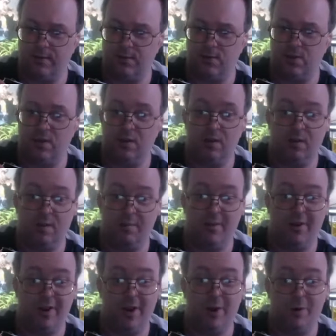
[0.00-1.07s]
So, I mean,
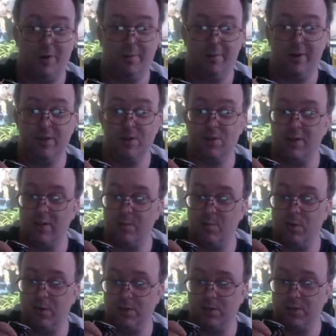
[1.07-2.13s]
I know I'm going to sleep
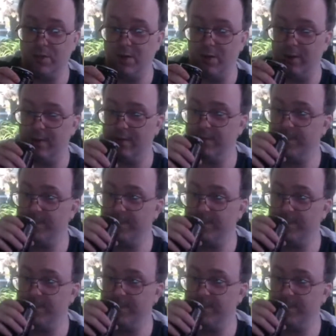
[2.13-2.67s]
well tonight